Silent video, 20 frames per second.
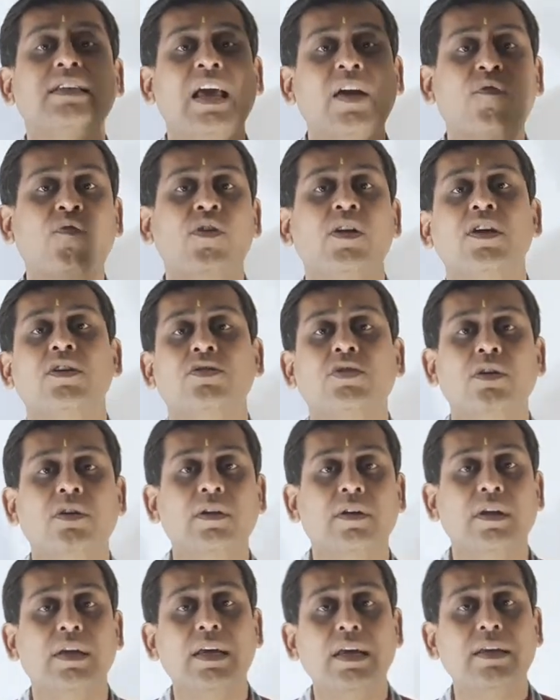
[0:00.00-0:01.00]

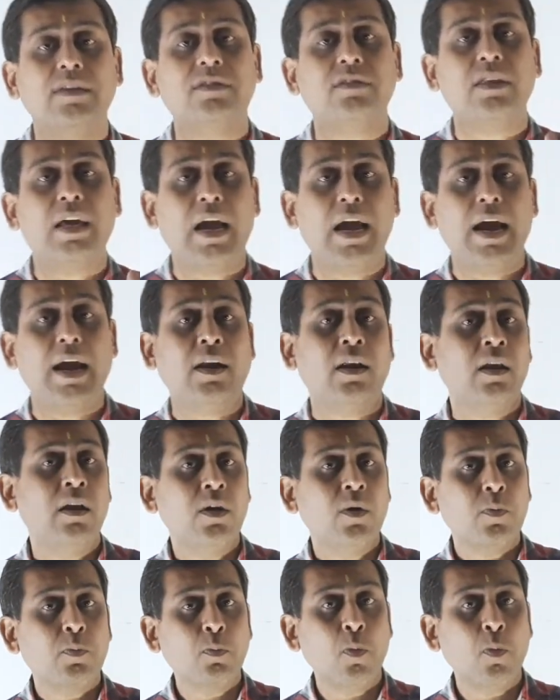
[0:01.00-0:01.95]
definition is that